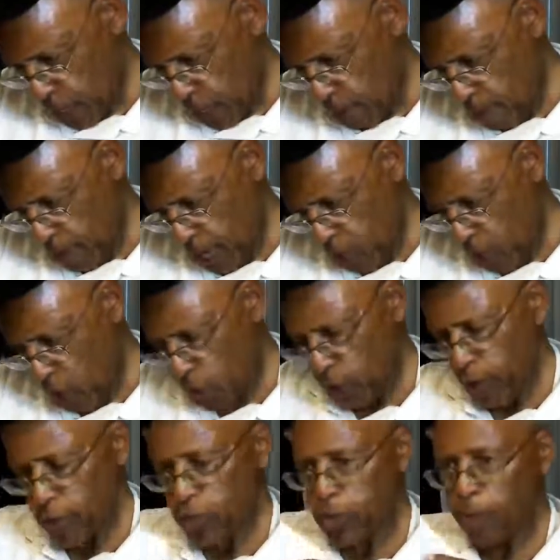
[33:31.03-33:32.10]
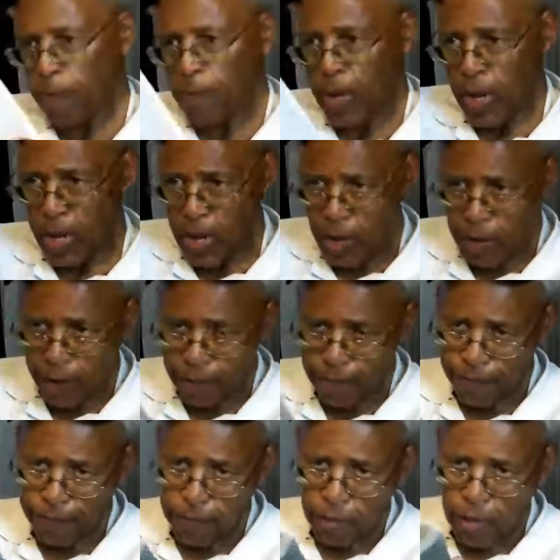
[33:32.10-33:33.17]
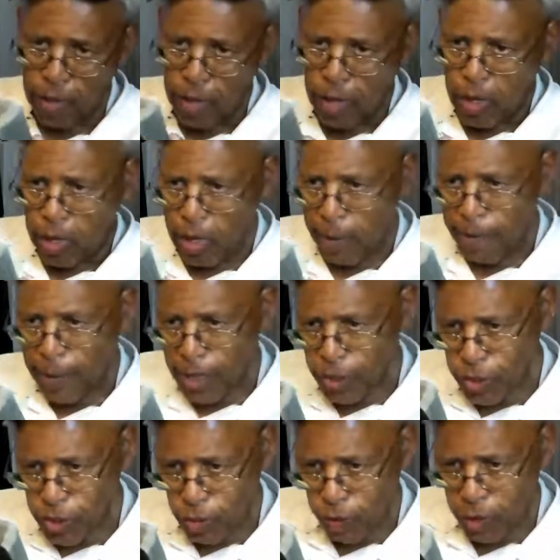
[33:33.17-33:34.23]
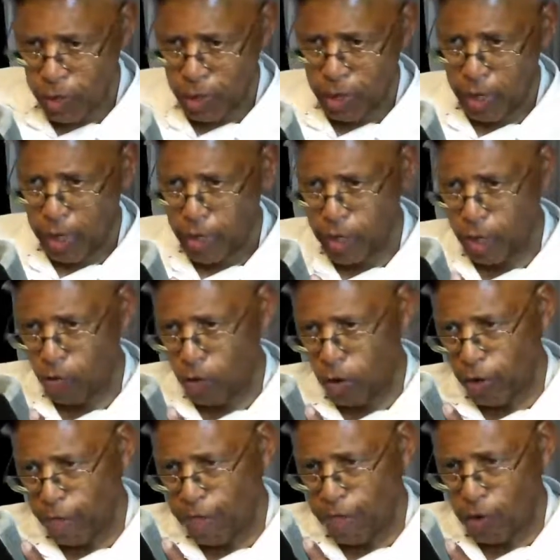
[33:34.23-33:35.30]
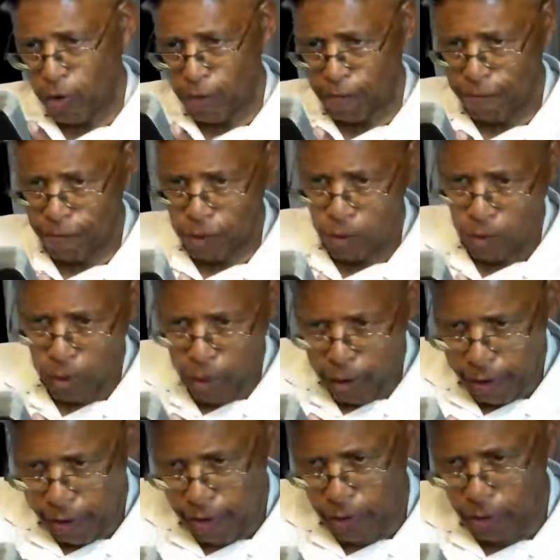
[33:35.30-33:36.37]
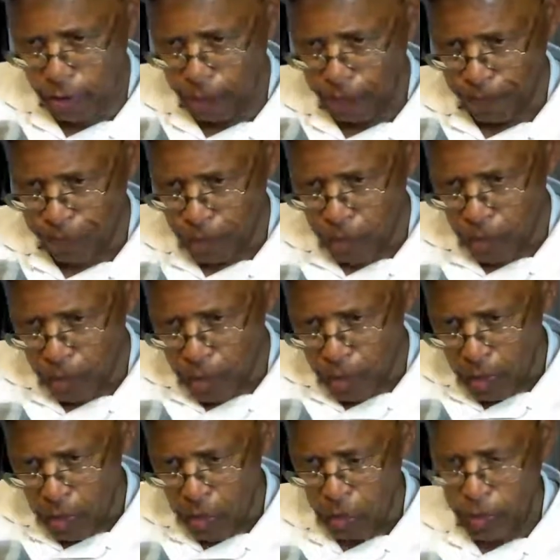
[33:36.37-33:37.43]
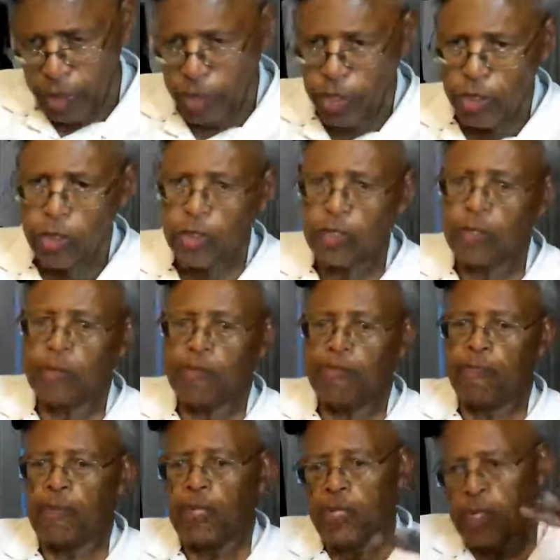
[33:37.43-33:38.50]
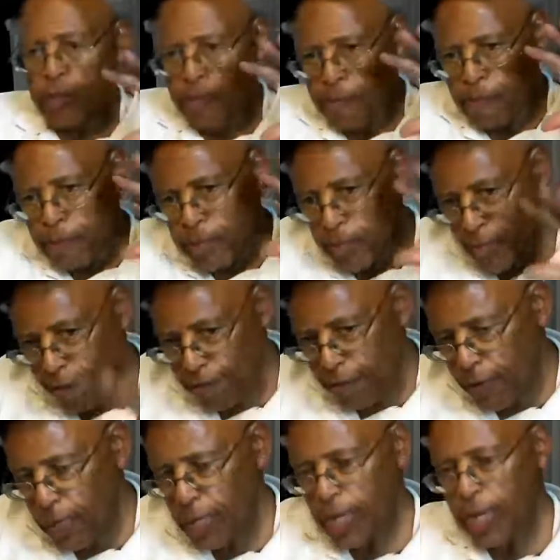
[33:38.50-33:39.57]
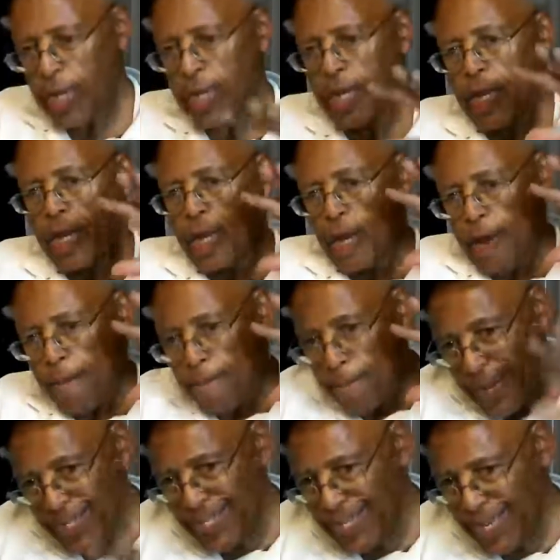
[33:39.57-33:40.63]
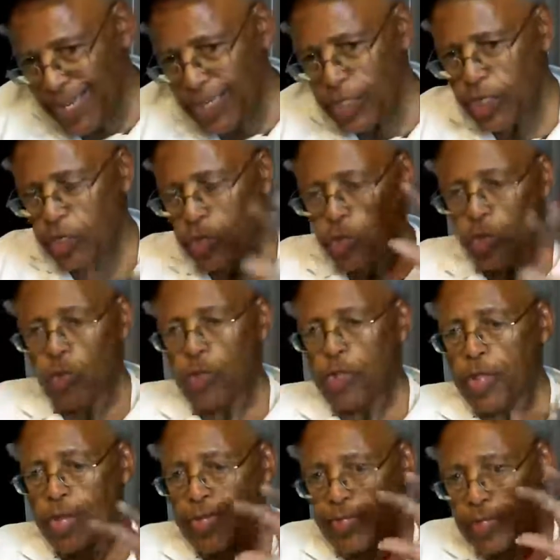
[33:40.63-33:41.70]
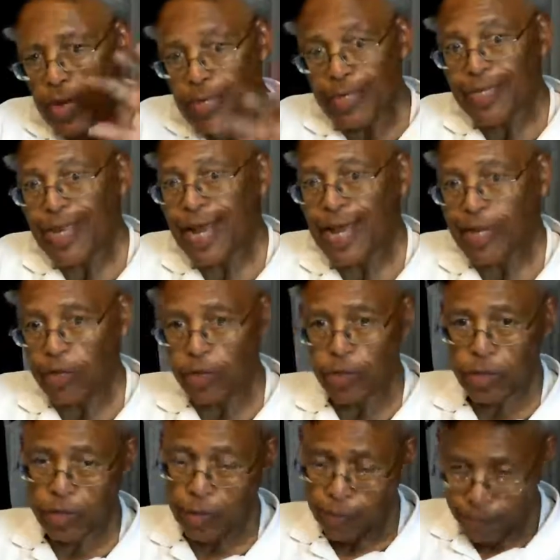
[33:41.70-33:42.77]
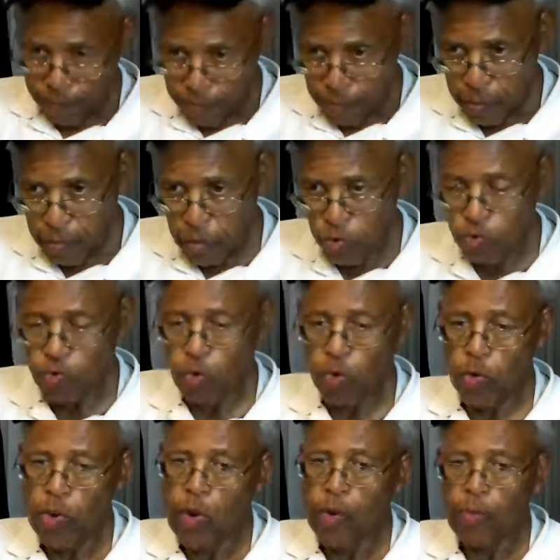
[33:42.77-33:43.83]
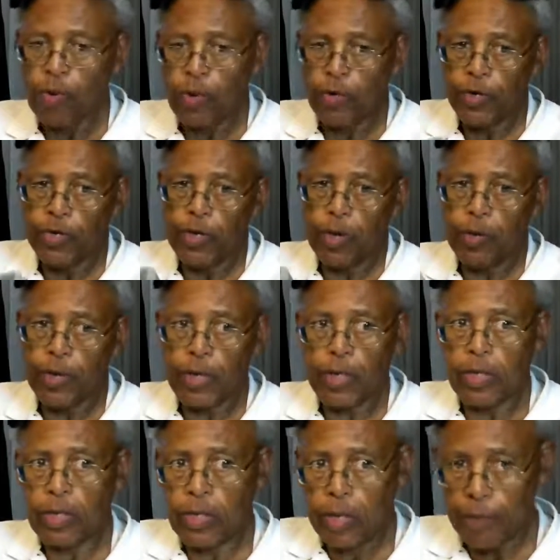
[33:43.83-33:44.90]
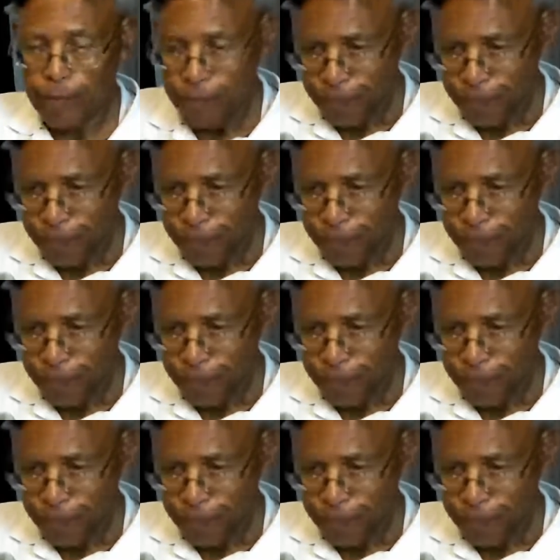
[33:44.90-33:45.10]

he made known unto me the mystery, as I wrote afore in few words. So this is specifically a message to the Gentiles the true Prototokos.